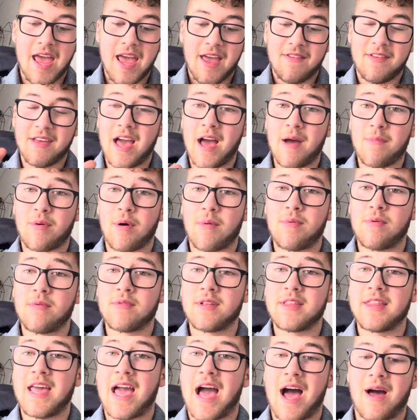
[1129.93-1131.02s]
If you get a proper one
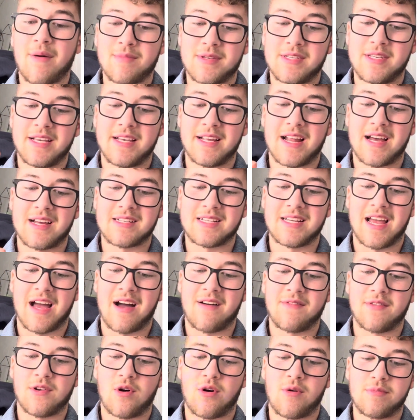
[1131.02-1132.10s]
of the apps, you can actually
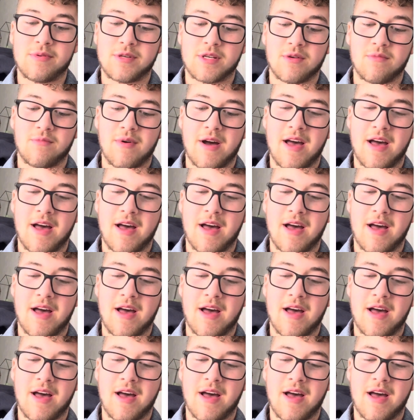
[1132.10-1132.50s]
have an option